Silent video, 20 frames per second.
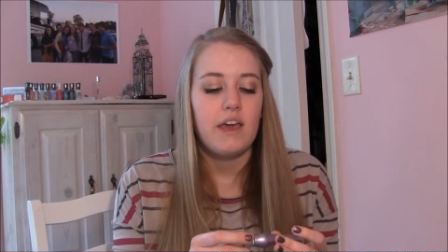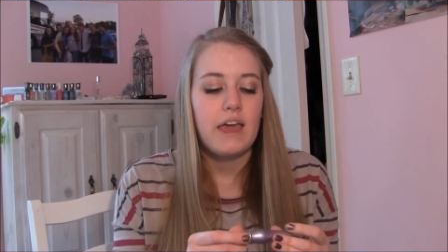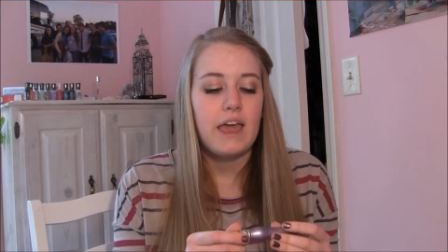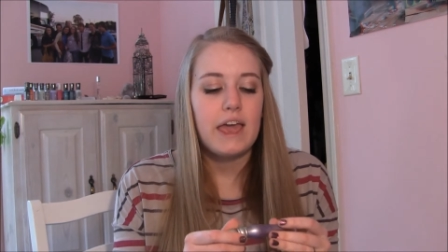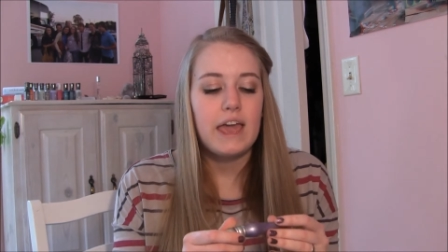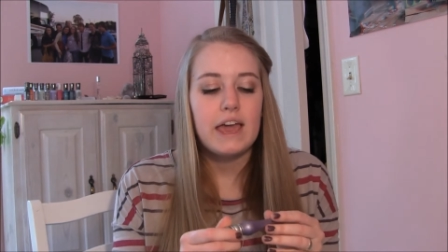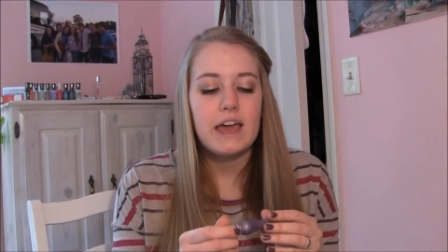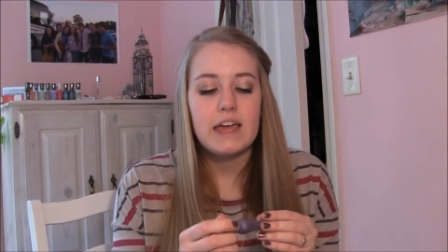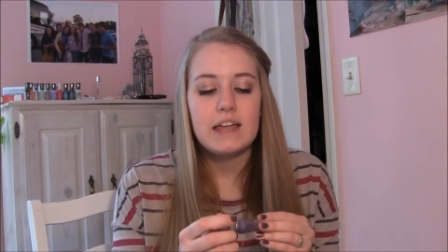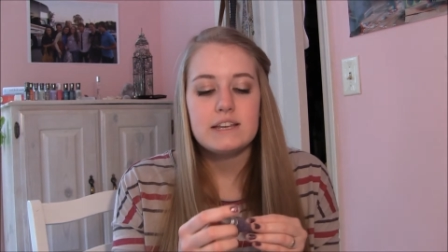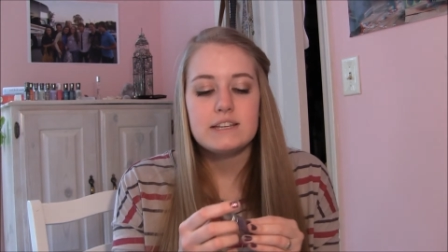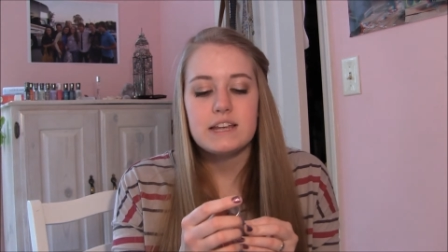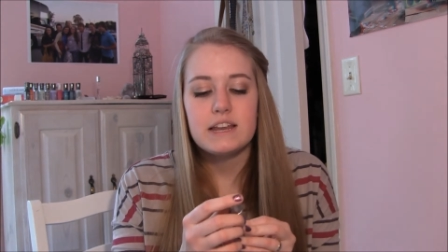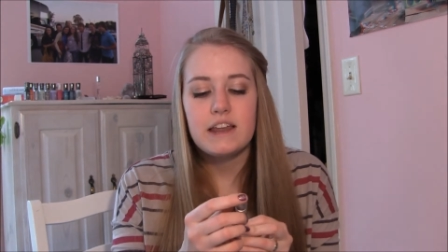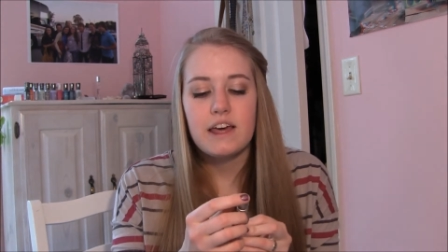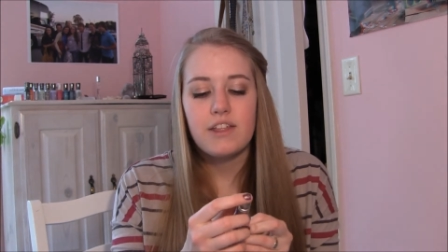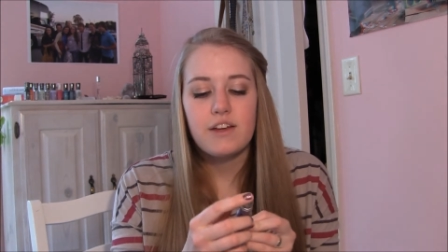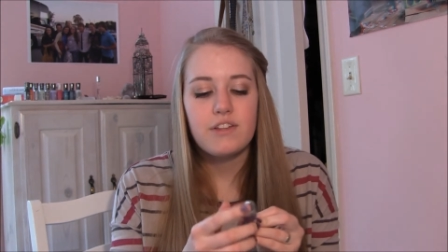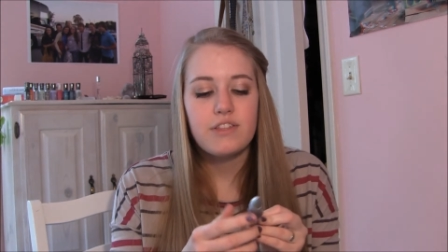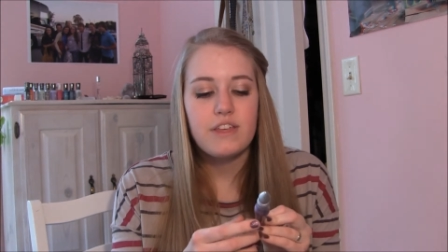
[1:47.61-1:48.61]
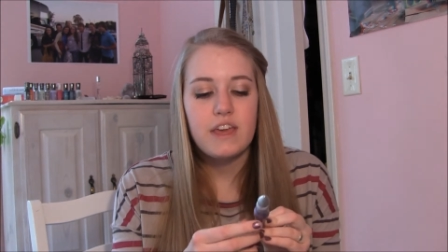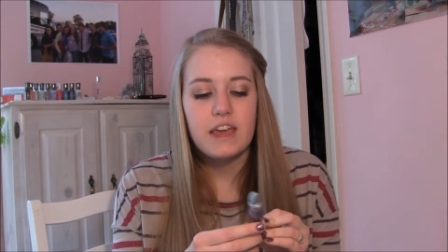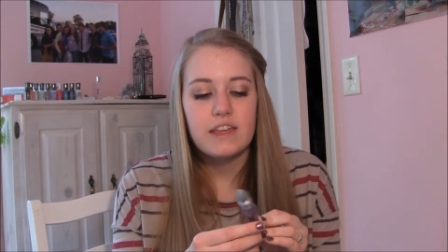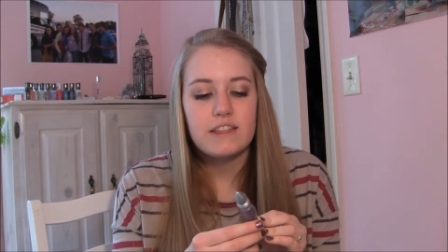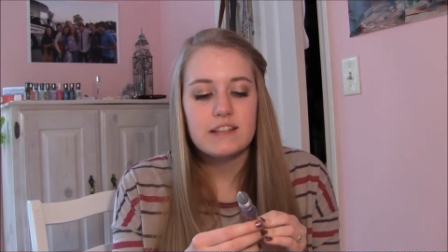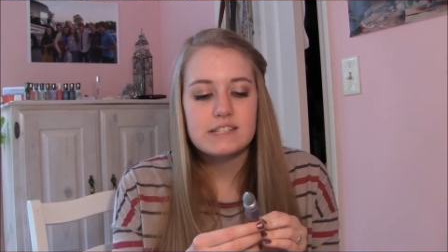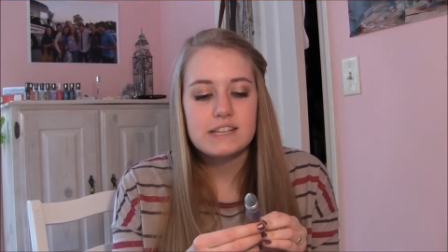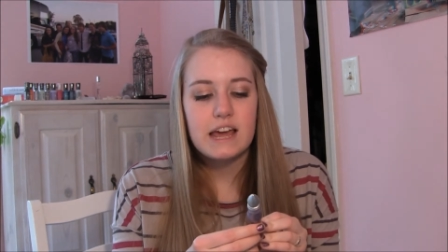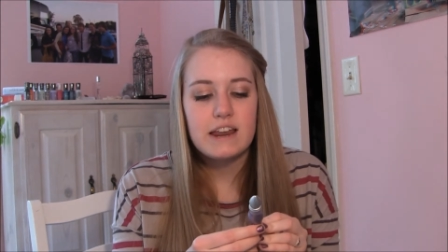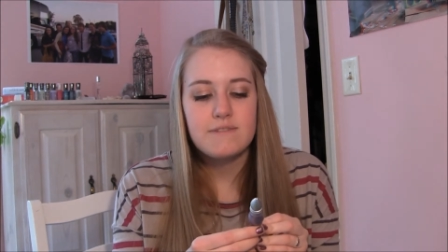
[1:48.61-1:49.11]
And another thing
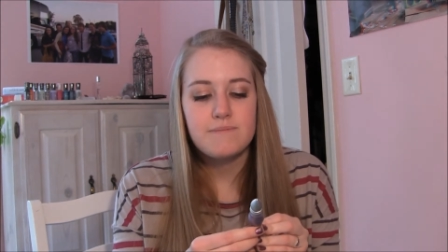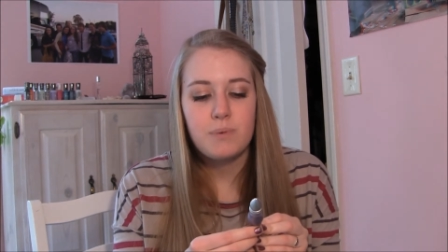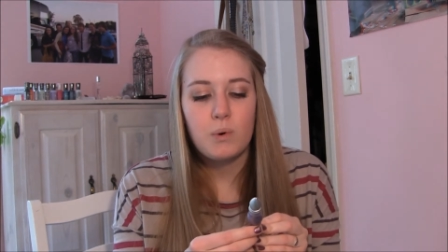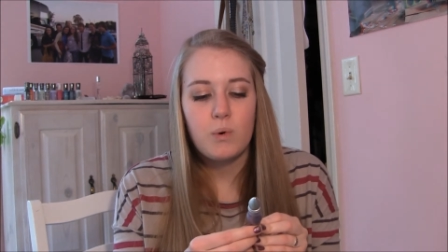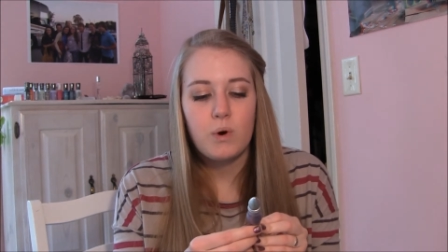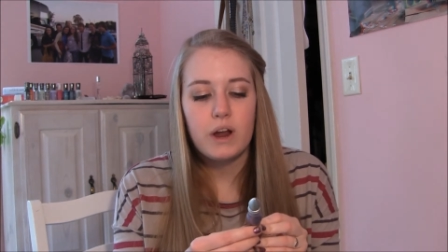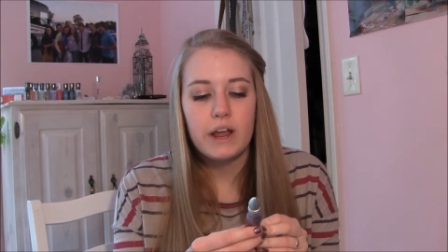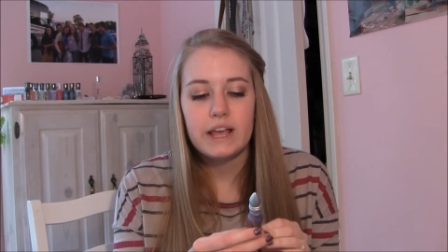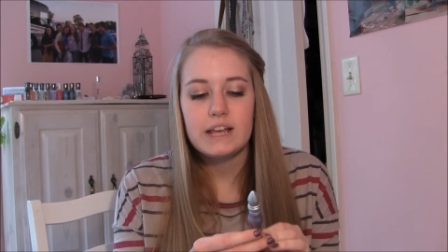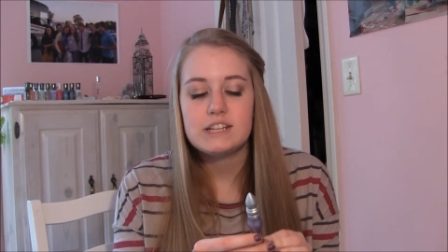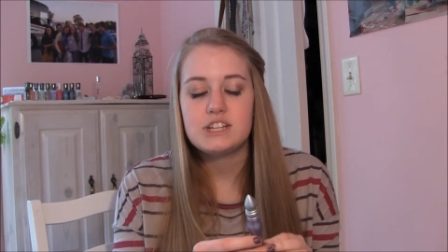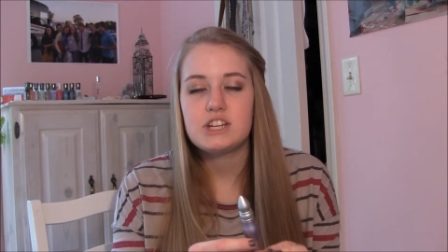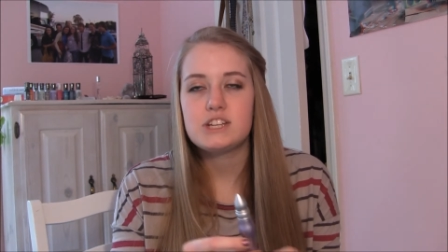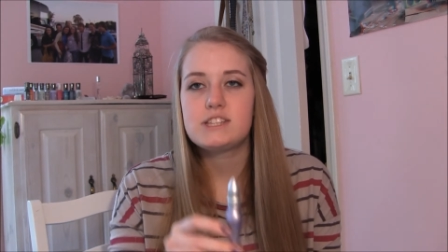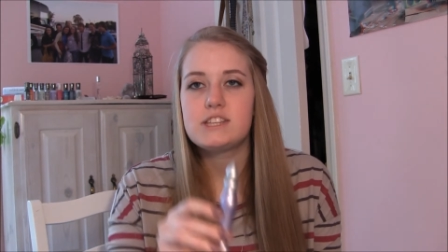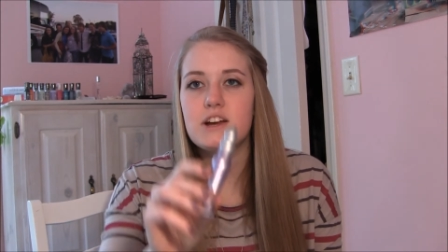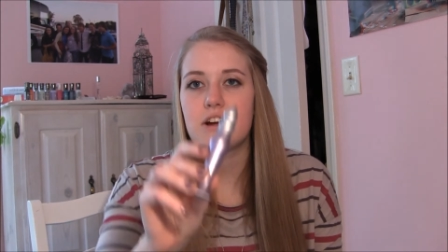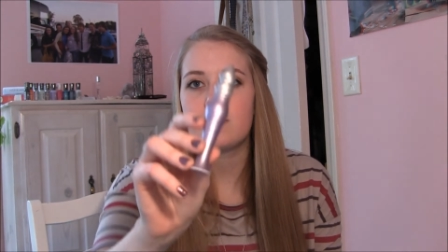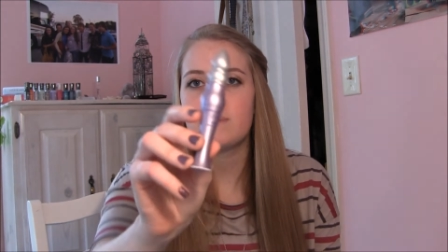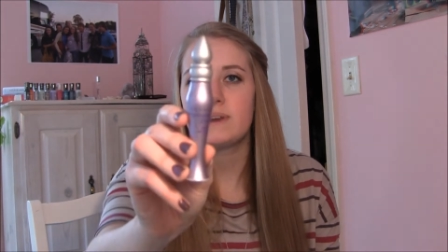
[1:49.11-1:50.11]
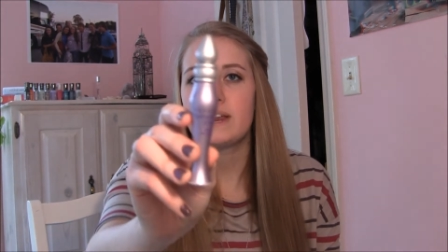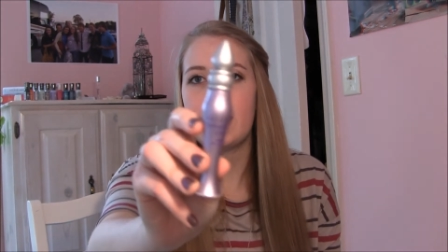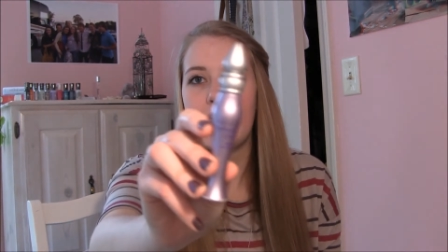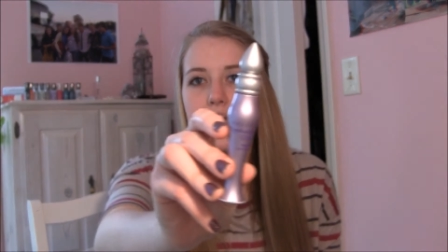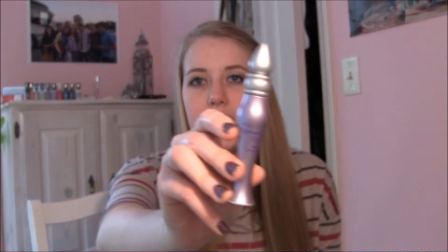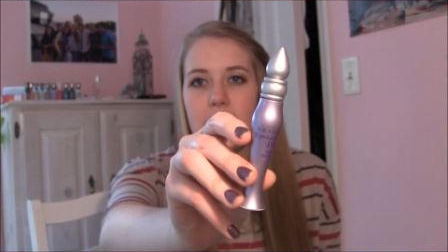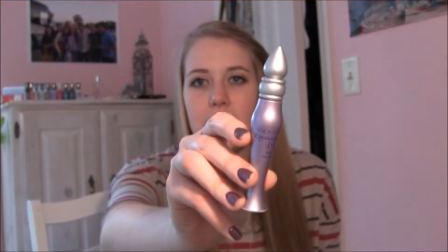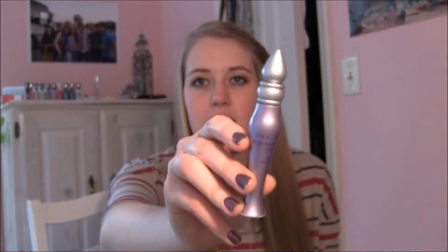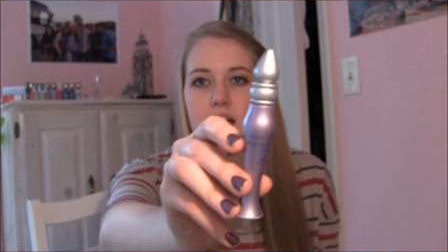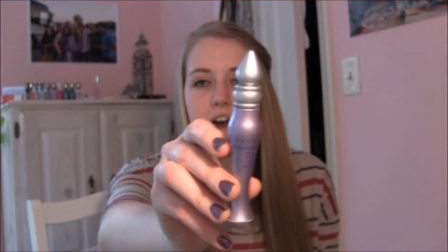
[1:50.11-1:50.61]
that's kind of boring is just the Urban
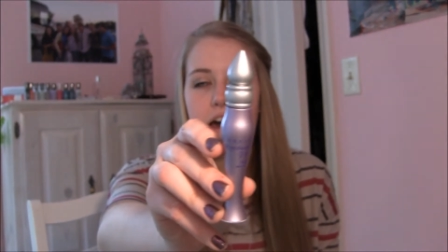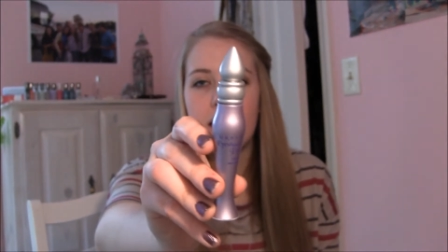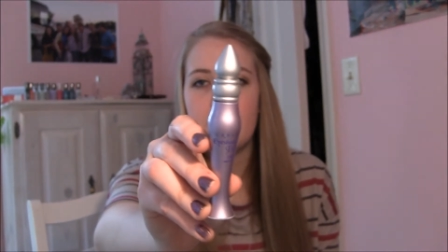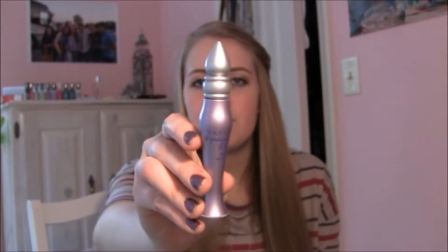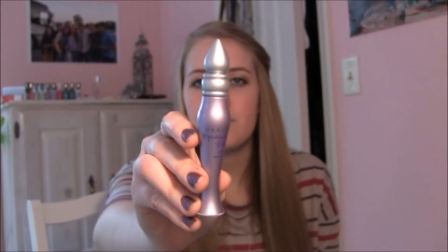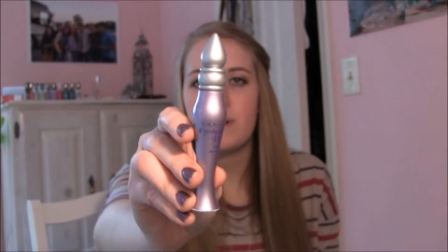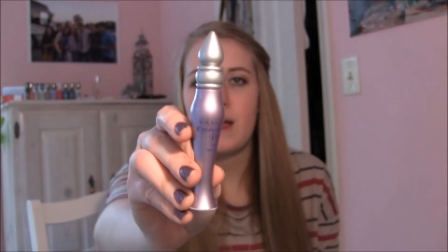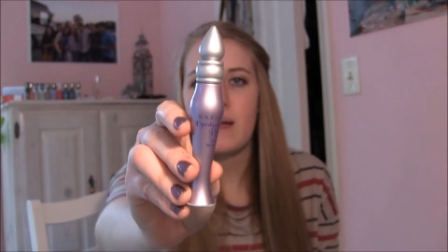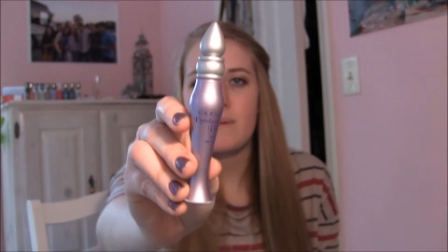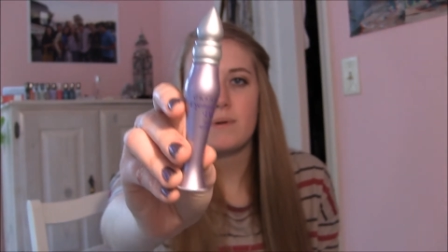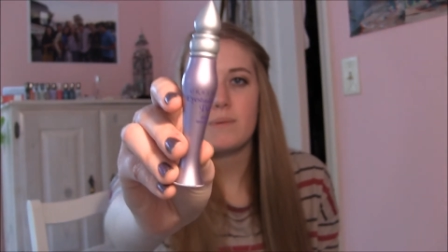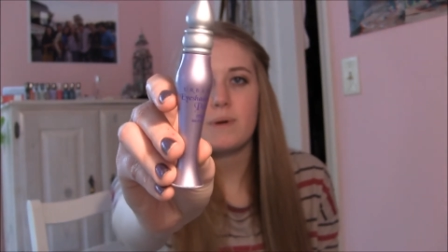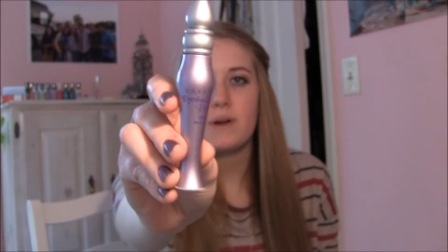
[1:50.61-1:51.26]
Decay Primer